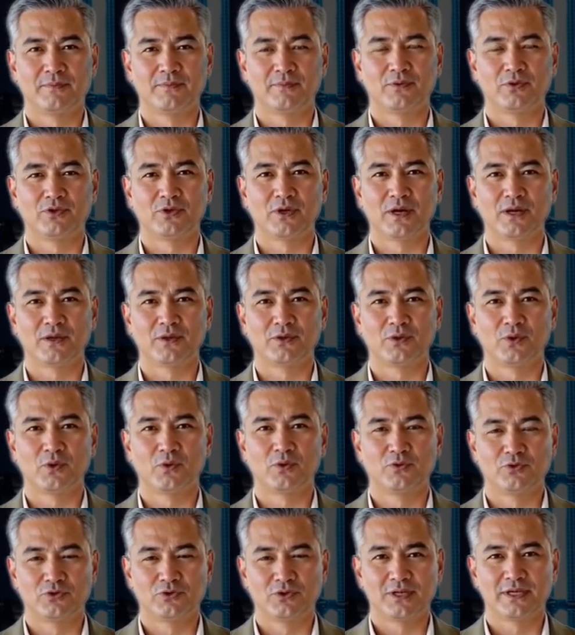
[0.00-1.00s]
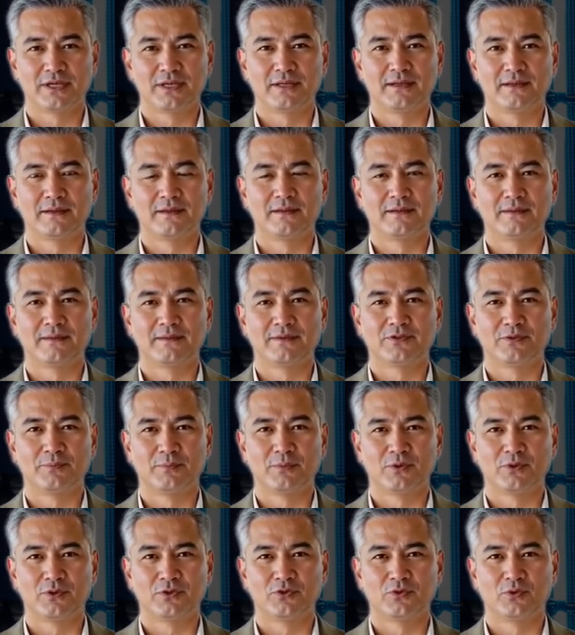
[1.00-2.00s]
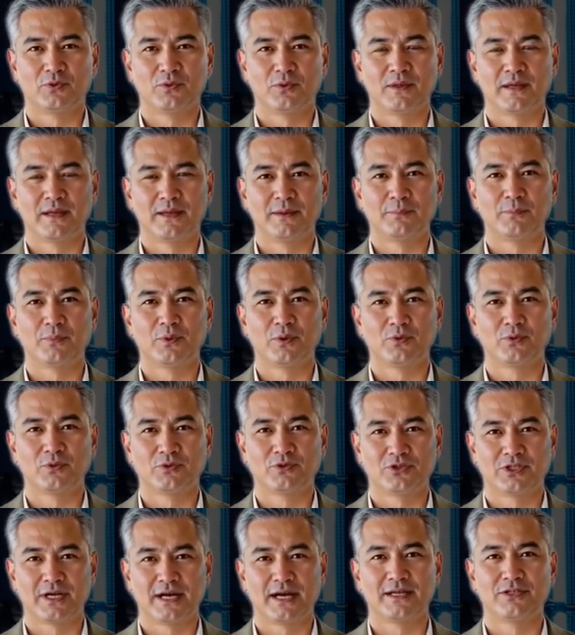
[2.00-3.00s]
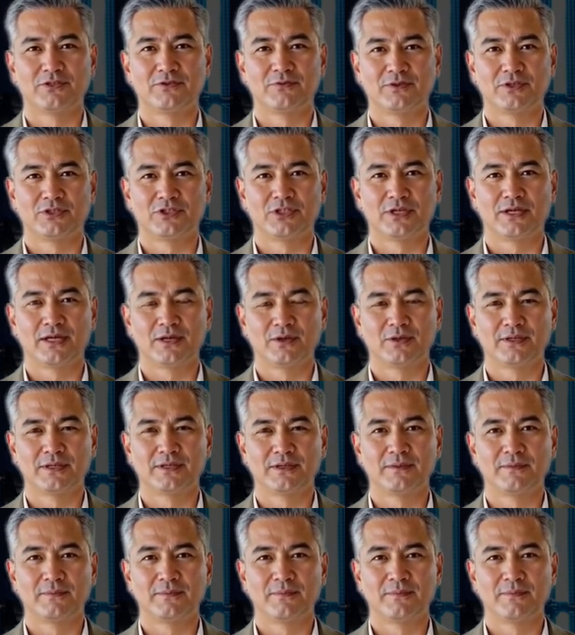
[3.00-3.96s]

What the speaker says: John Coltrane, spiritual and modal jazz visionary.